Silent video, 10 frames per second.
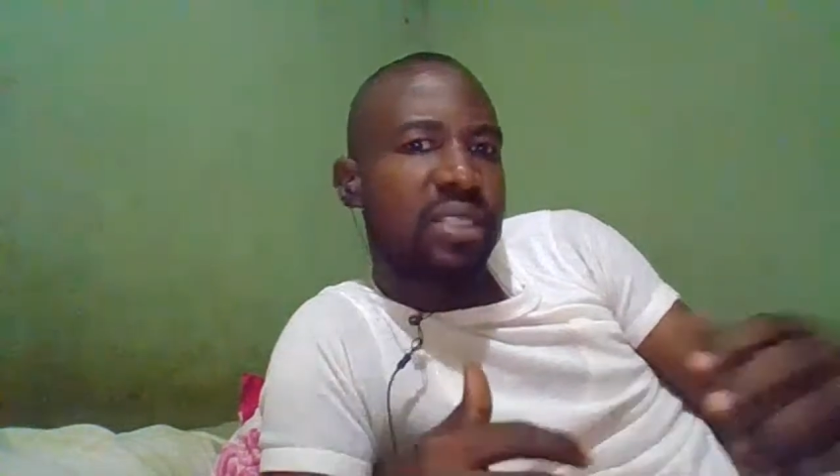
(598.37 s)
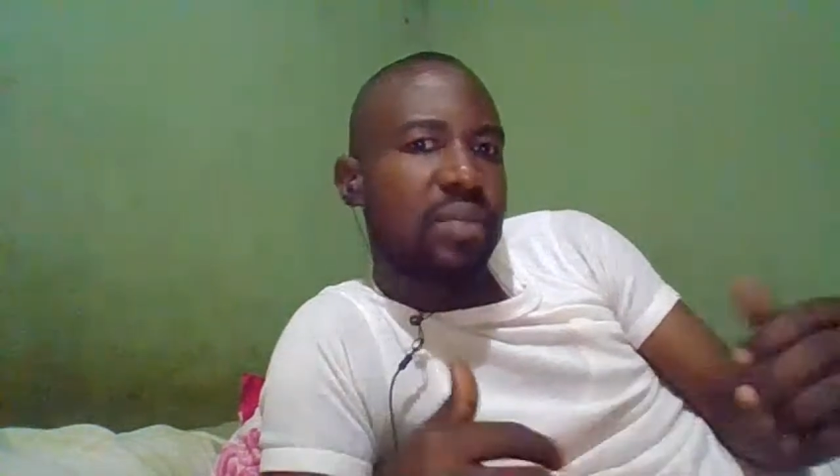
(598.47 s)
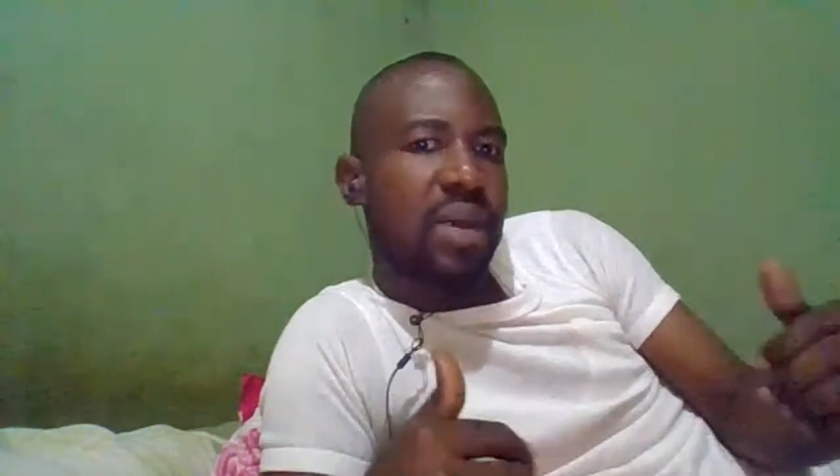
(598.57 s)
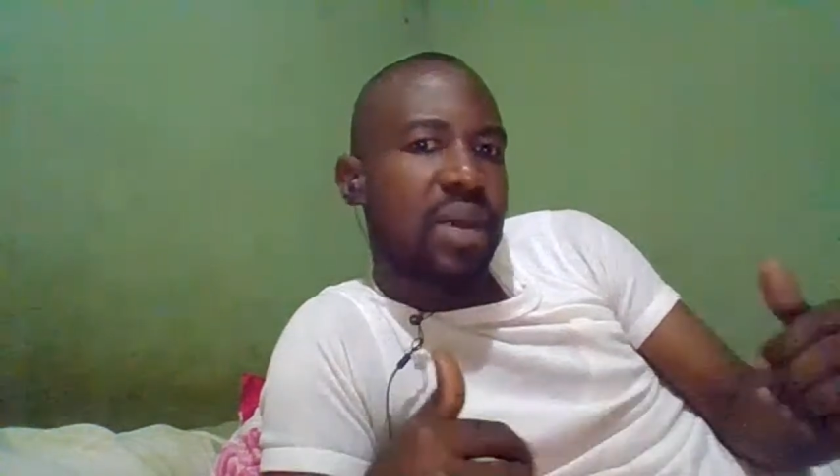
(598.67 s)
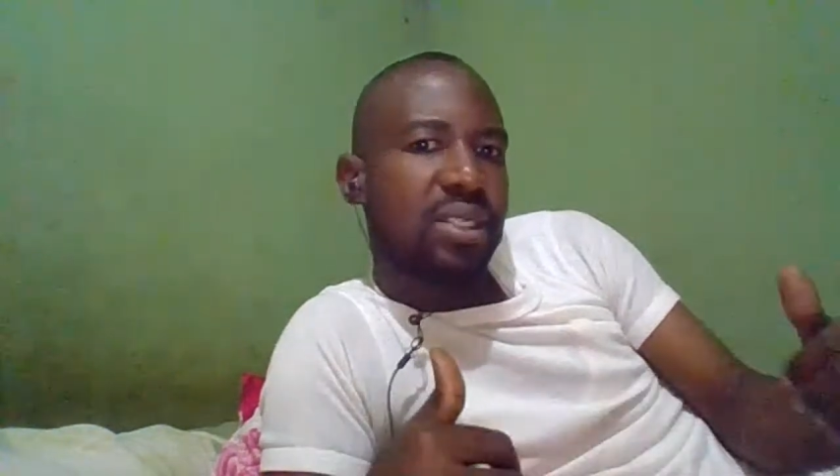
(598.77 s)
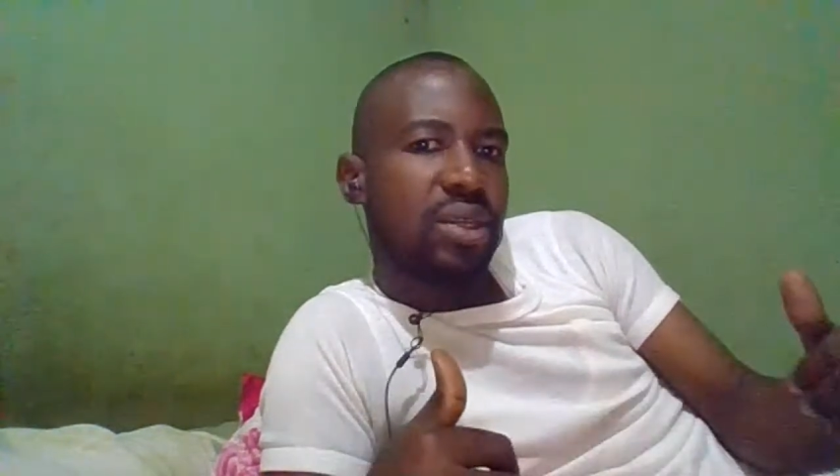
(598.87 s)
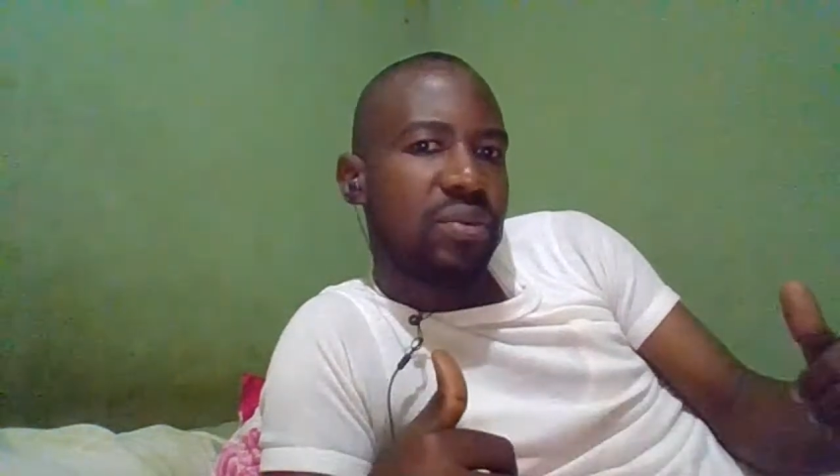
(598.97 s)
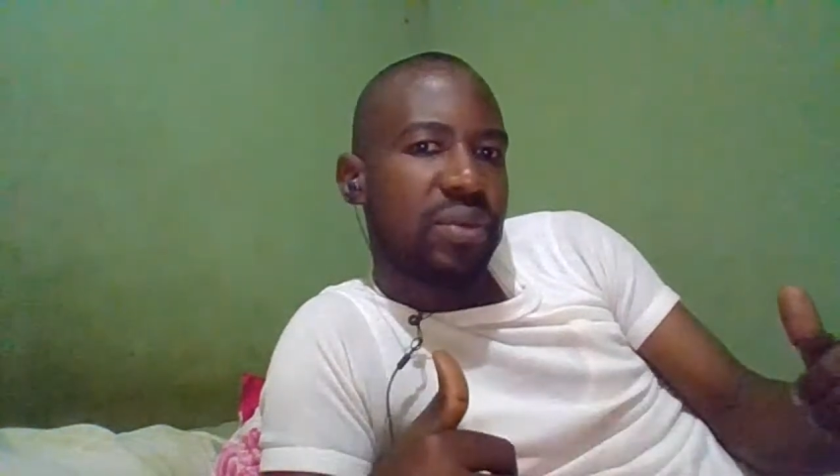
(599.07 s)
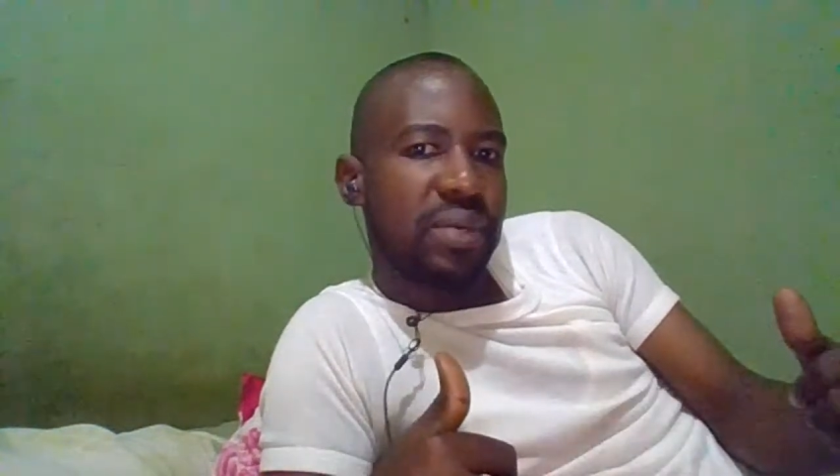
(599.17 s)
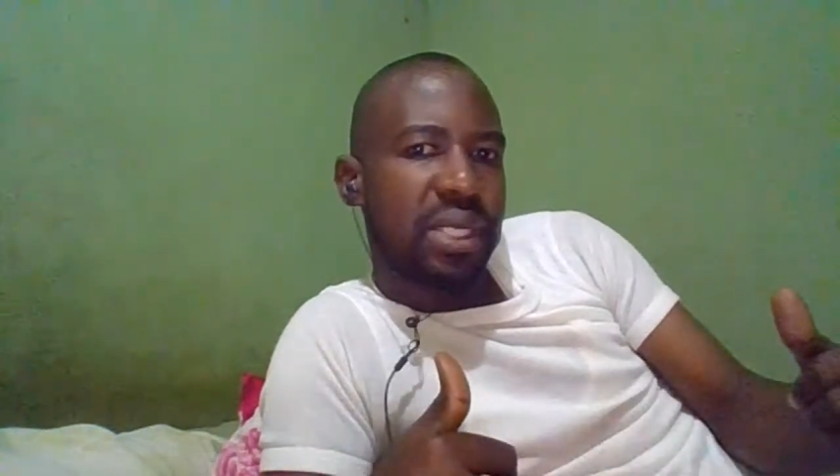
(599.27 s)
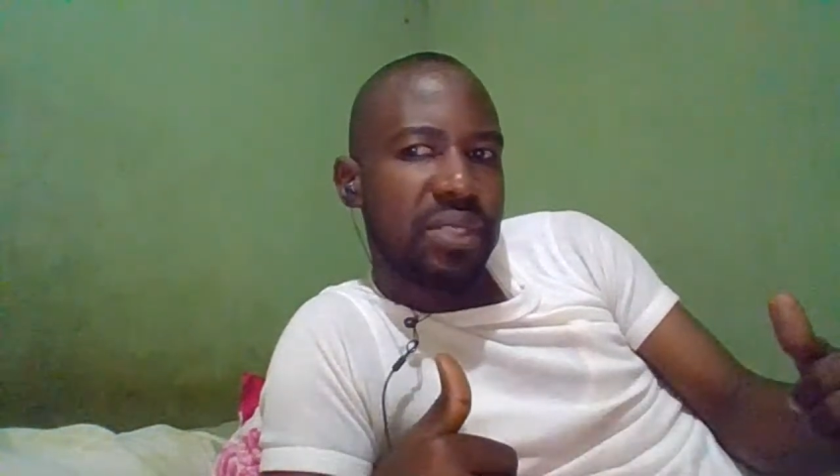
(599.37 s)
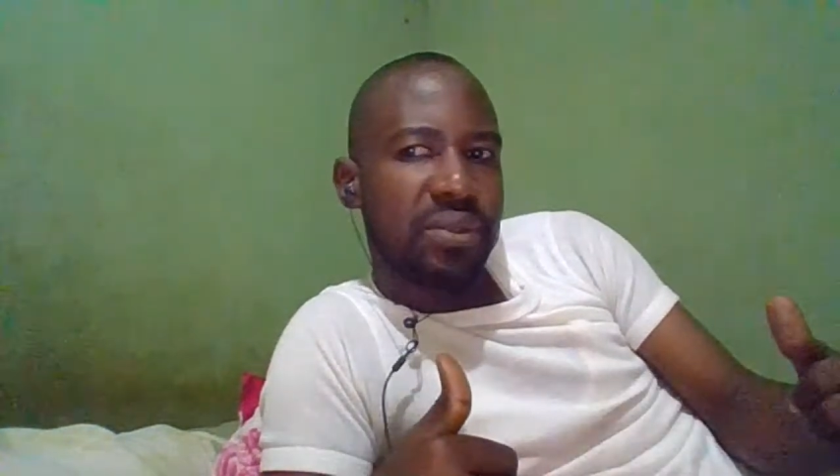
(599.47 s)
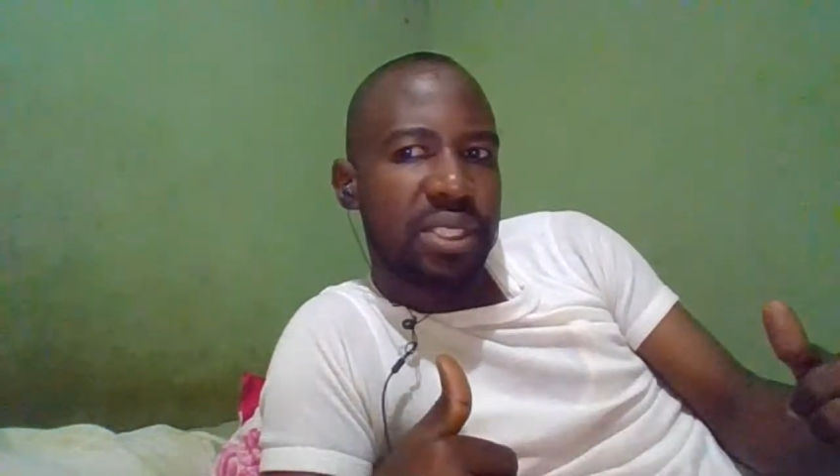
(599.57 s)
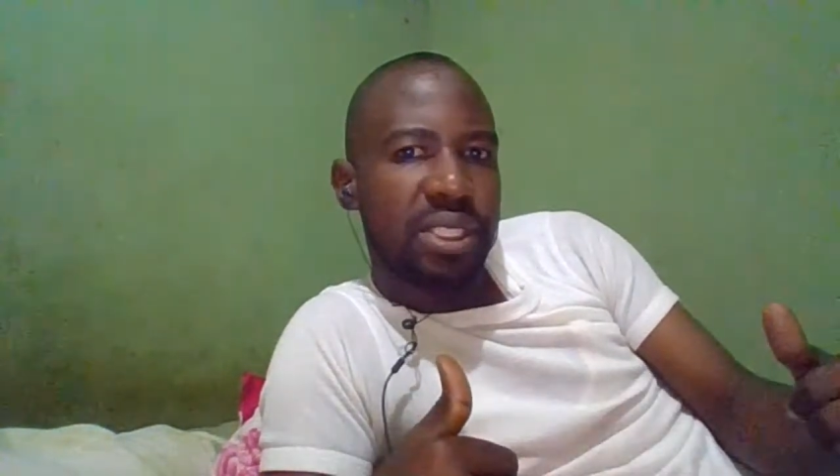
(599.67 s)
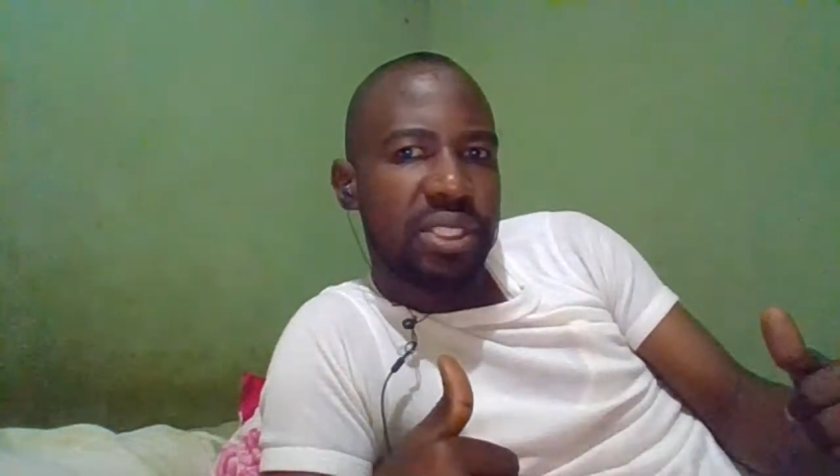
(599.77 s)
parcel of our
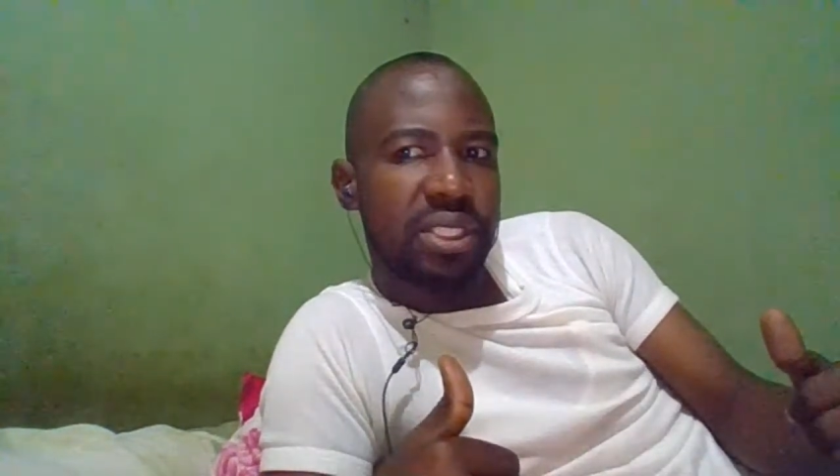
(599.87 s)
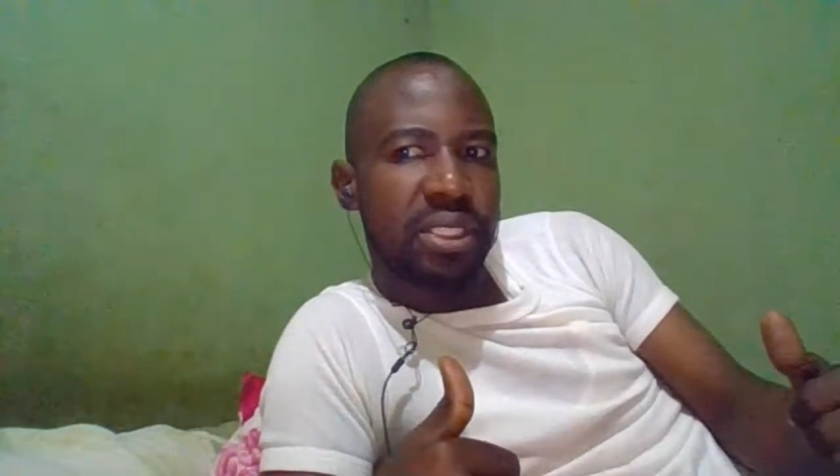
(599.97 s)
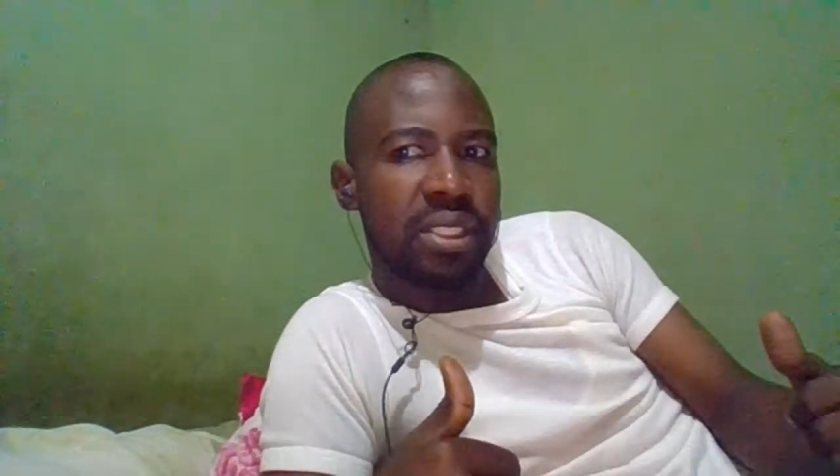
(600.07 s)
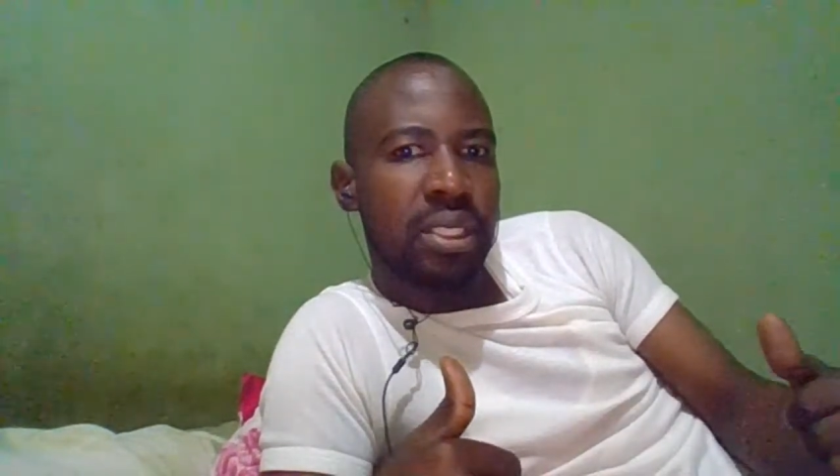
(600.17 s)
education,